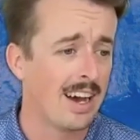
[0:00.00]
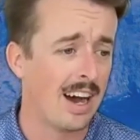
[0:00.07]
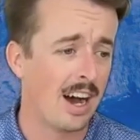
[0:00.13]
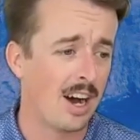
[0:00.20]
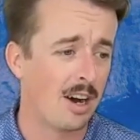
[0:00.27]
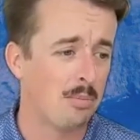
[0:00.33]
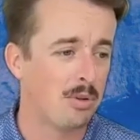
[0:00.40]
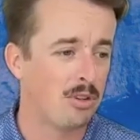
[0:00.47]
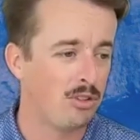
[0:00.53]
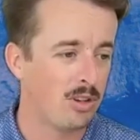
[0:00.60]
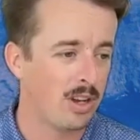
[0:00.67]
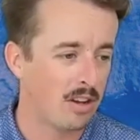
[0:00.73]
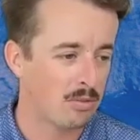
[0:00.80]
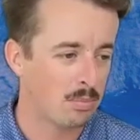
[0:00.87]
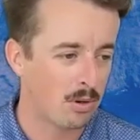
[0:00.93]
Mm-hmm. Um, but you
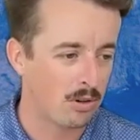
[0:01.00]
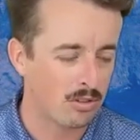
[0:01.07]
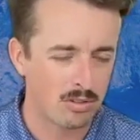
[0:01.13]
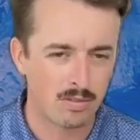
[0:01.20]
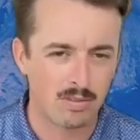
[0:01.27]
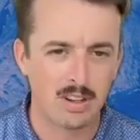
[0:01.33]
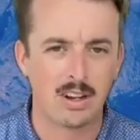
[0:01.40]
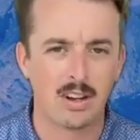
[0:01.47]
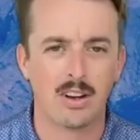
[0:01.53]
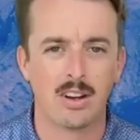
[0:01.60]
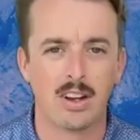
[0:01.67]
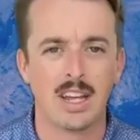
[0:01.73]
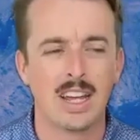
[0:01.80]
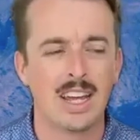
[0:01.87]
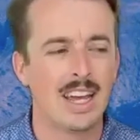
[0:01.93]
guys
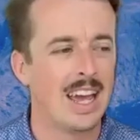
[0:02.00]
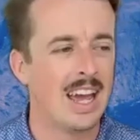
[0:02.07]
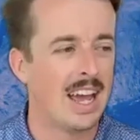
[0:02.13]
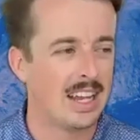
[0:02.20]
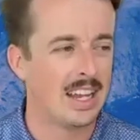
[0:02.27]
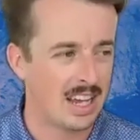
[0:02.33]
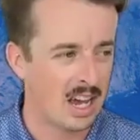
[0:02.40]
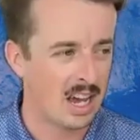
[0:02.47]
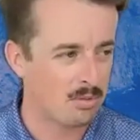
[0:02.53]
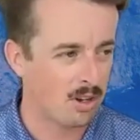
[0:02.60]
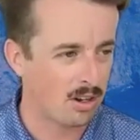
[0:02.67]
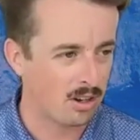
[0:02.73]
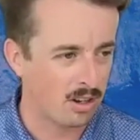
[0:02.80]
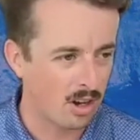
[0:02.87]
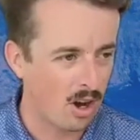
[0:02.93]
persevered and kept
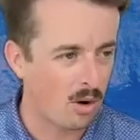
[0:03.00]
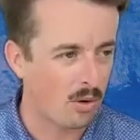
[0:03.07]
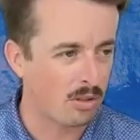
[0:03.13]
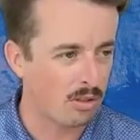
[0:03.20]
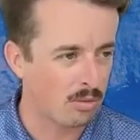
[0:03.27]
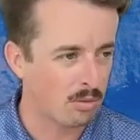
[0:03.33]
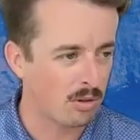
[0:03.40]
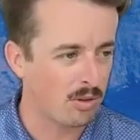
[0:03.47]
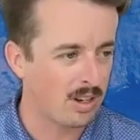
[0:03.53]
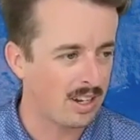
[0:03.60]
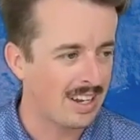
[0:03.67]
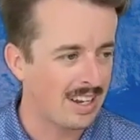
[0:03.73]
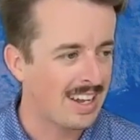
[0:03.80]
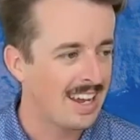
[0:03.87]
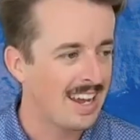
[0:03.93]
on going through it.